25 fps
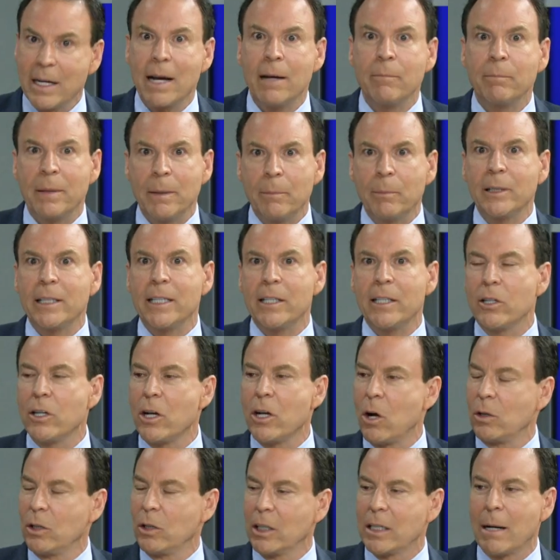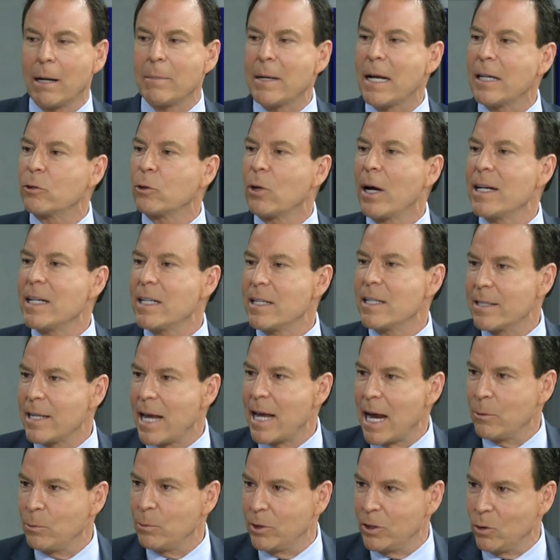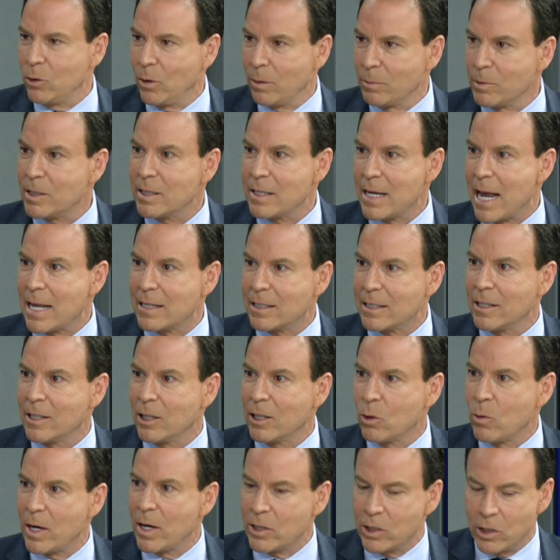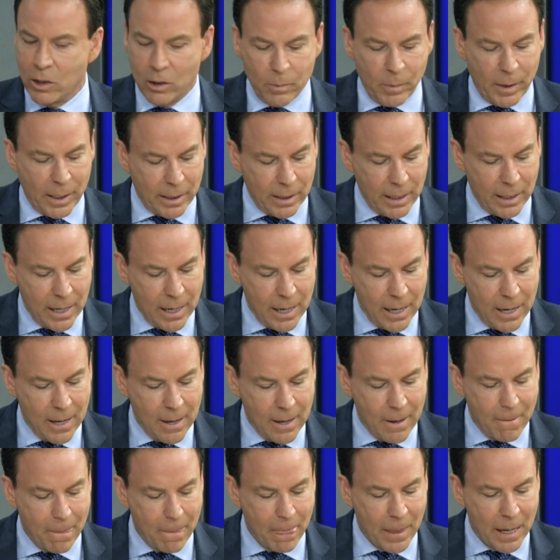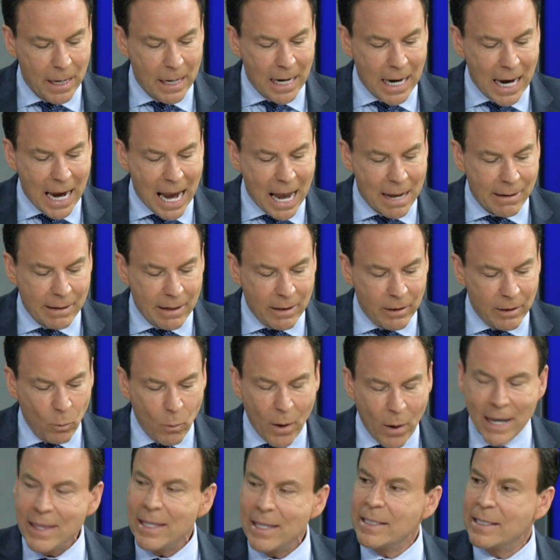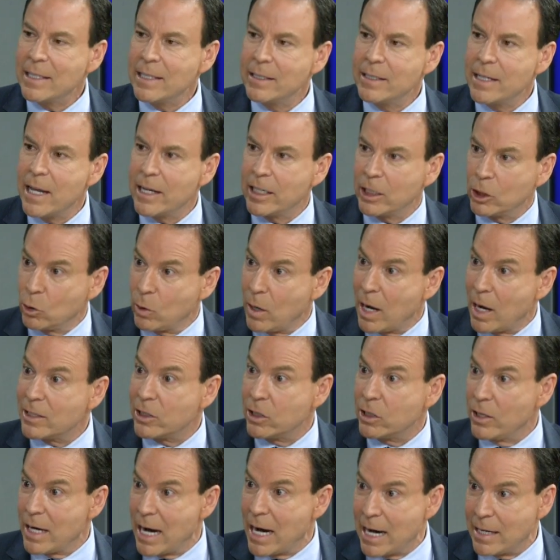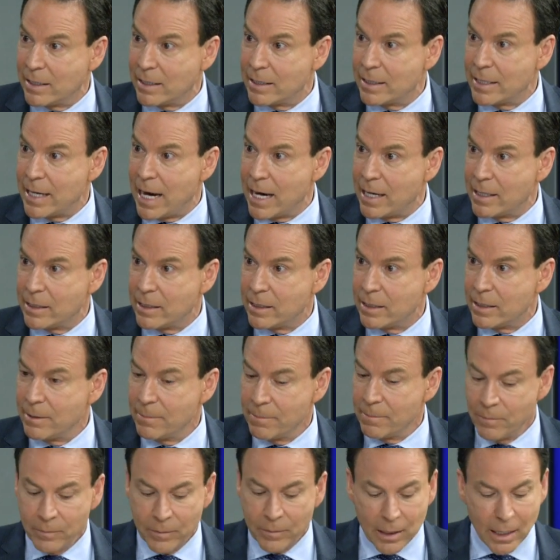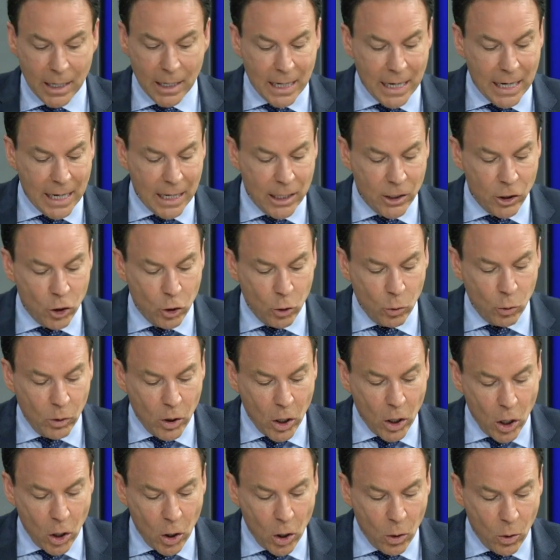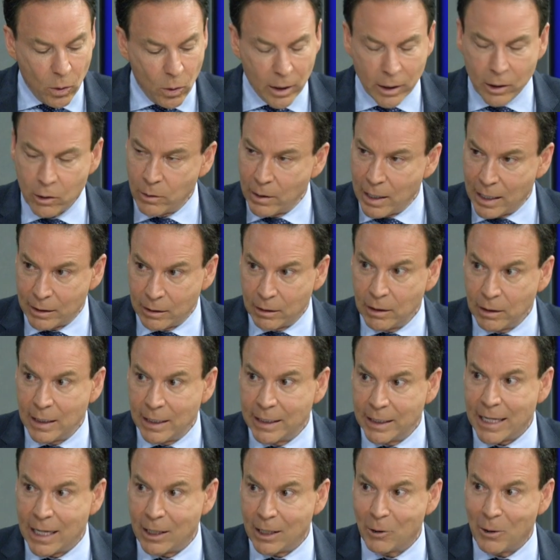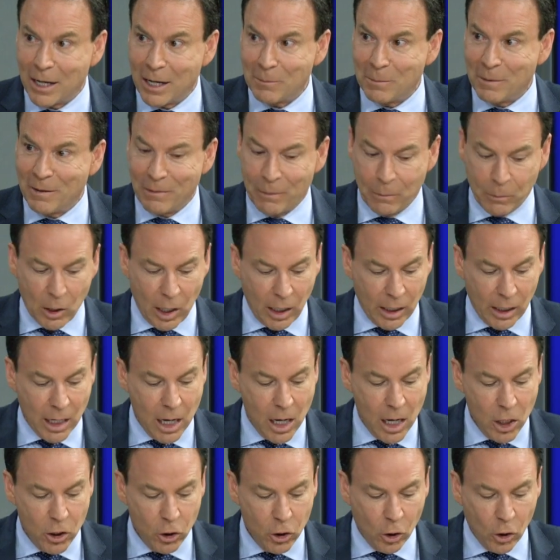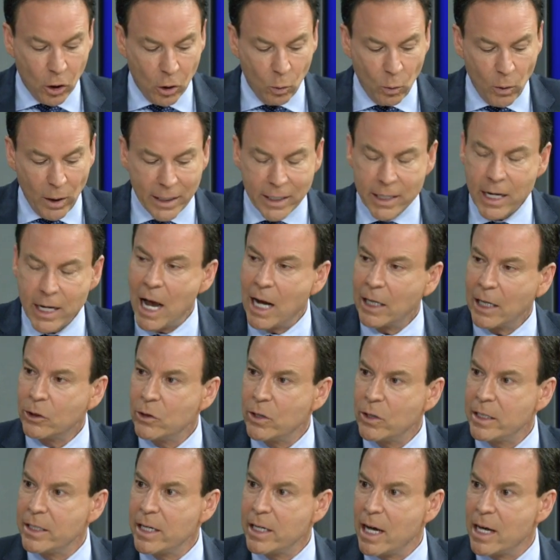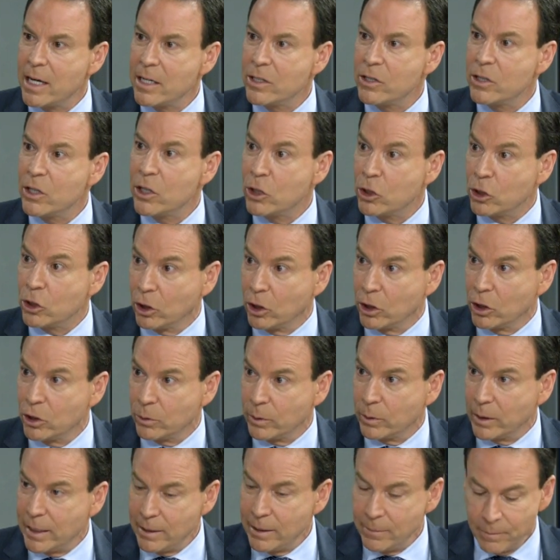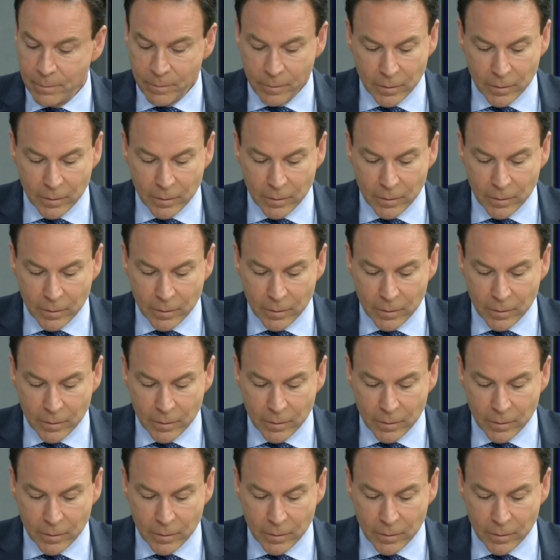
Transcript: And people need to know look, I'm not trying to side with you, I'm just asking the questions. Right. But at the way this is done across the United States is you go, correct, again, correct me if I'm wrong, you go to one doctor that does the surgery.